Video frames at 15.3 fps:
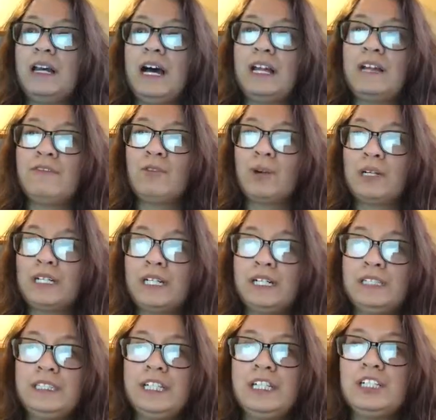A lot of
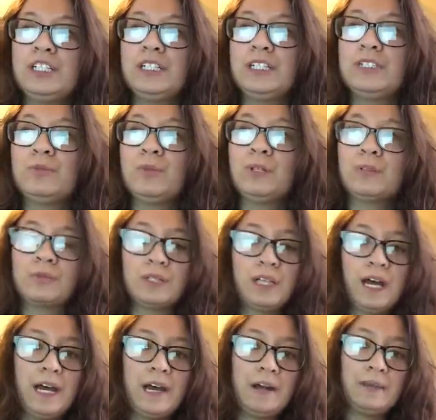organizations will
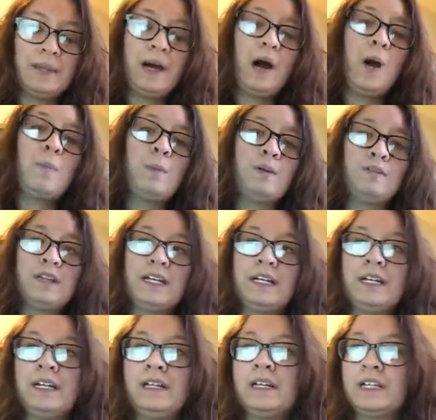rely on the help of
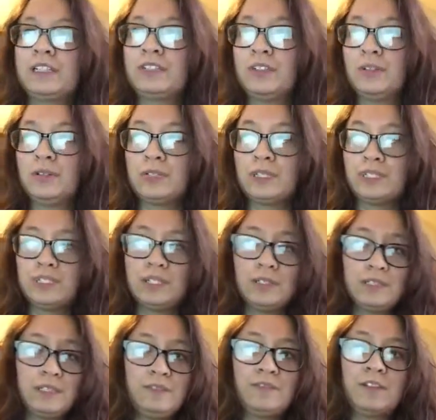like an external
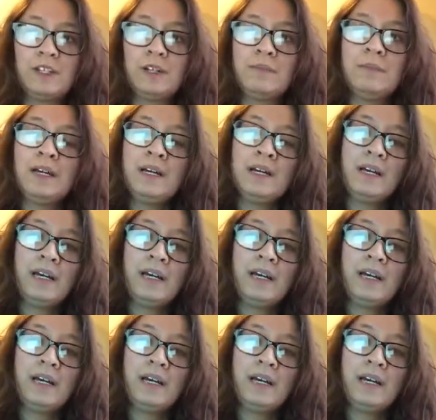consulting firm,